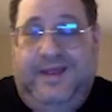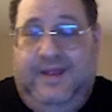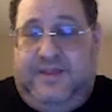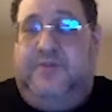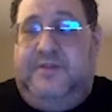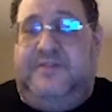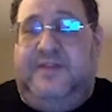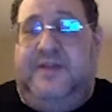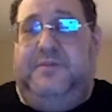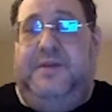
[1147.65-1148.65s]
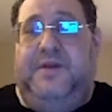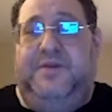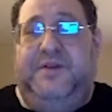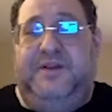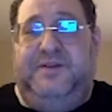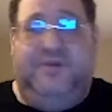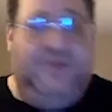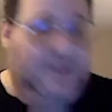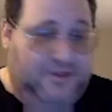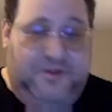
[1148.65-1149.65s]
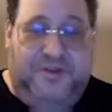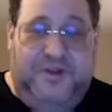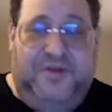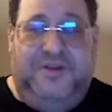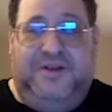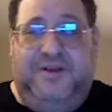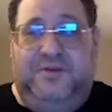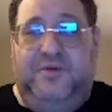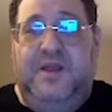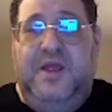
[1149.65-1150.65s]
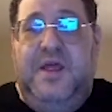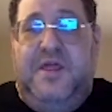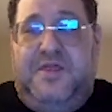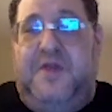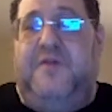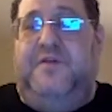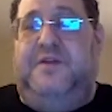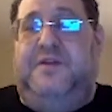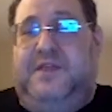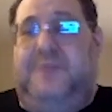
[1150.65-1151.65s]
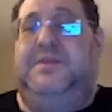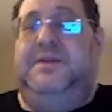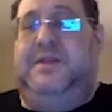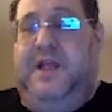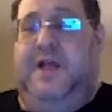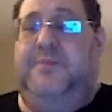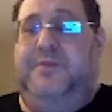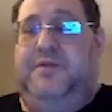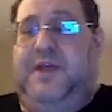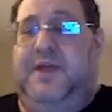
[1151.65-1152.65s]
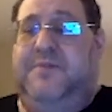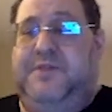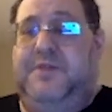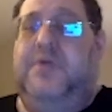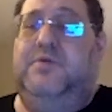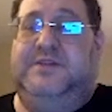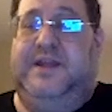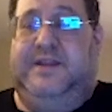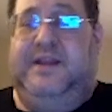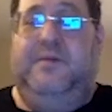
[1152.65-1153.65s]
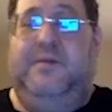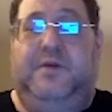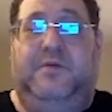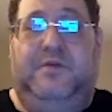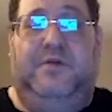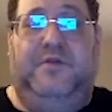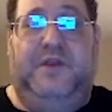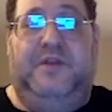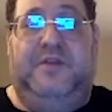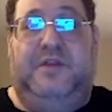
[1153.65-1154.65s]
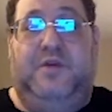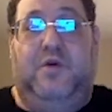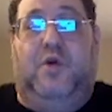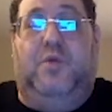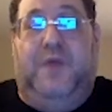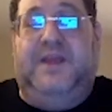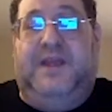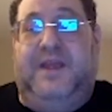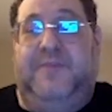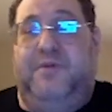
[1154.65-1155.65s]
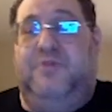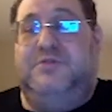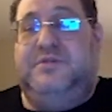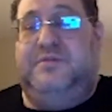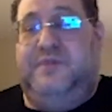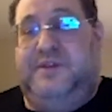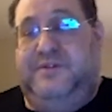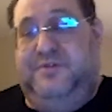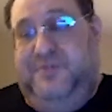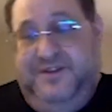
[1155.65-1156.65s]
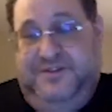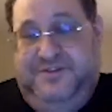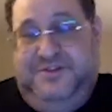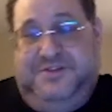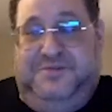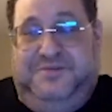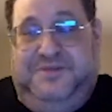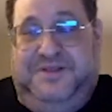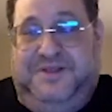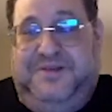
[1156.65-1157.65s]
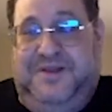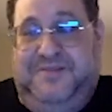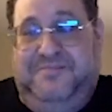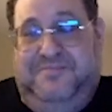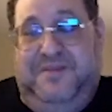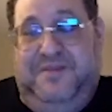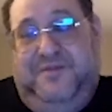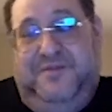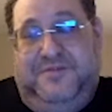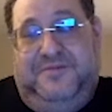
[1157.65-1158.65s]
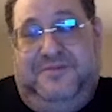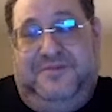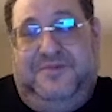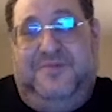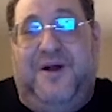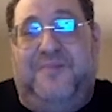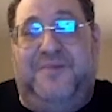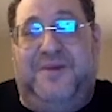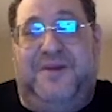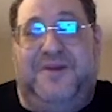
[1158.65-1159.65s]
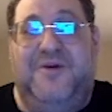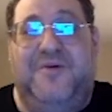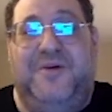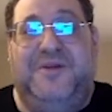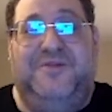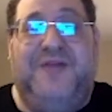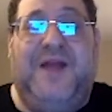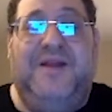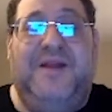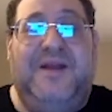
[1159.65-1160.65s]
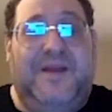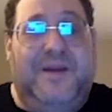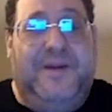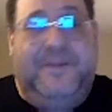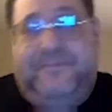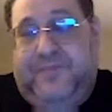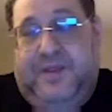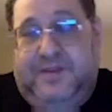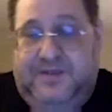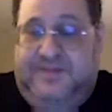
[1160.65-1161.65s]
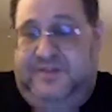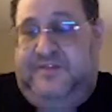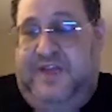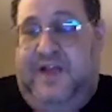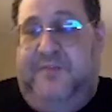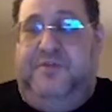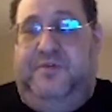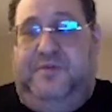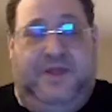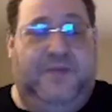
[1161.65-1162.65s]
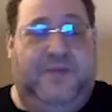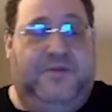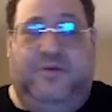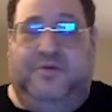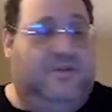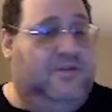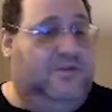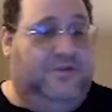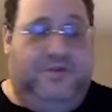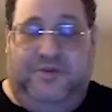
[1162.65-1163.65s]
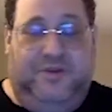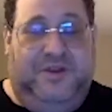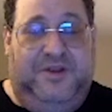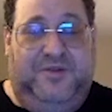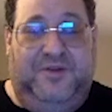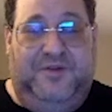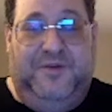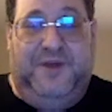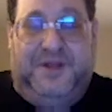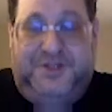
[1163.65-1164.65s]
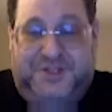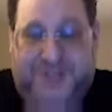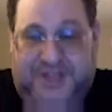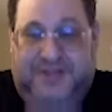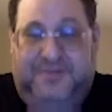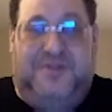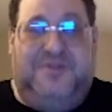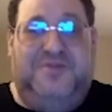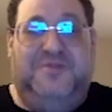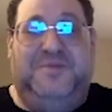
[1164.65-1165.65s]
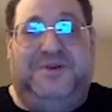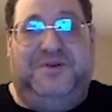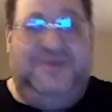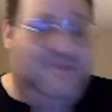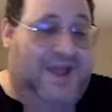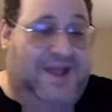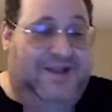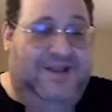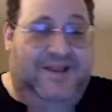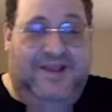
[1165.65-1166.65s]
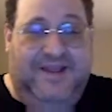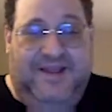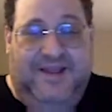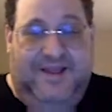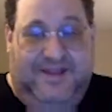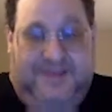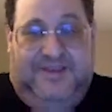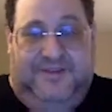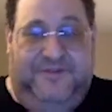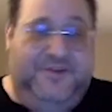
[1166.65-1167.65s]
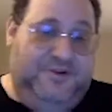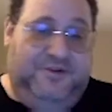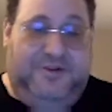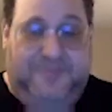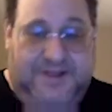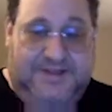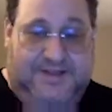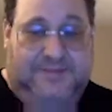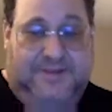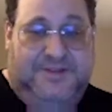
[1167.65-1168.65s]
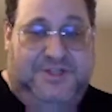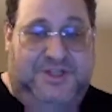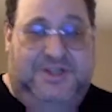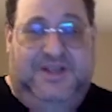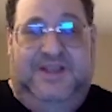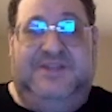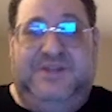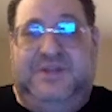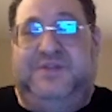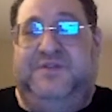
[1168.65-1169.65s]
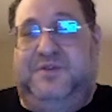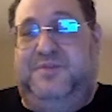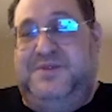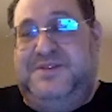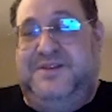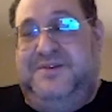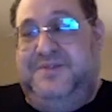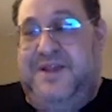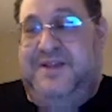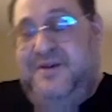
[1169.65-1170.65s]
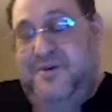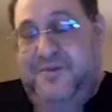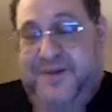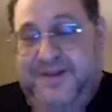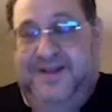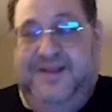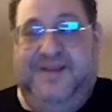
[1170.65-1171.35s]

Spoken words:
It's not designed to be an auditing tool. It's not an auditing tool. Think of it as something that helps you keep the notes. Ideally, when you resolve an incident, you already keep notes of what you're doing, just so that you can, if you screw up, you can know what you've done. This just helps you keep the note. This is not an auditing tool. If you want to cheat with Jupyter, you can. This is a feature, not a bug. Sometimes cheating is useful to present your data correctly.